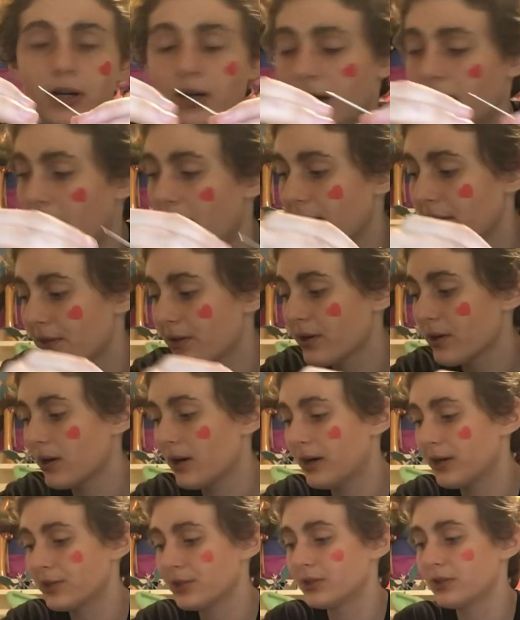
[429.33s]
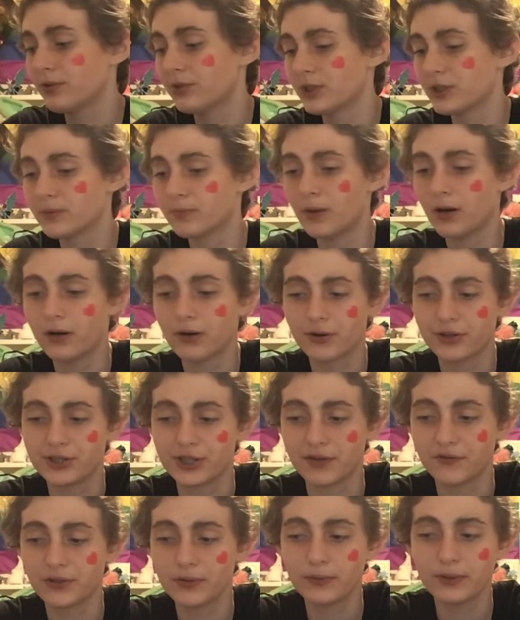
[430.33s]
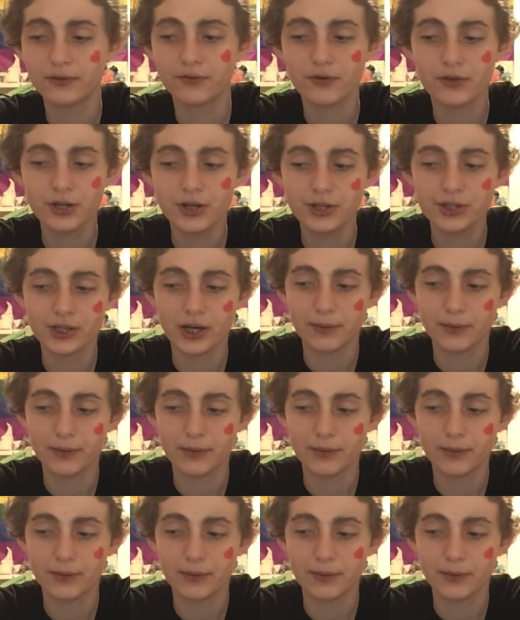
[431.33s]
I think I should use a smaller safety pin for this.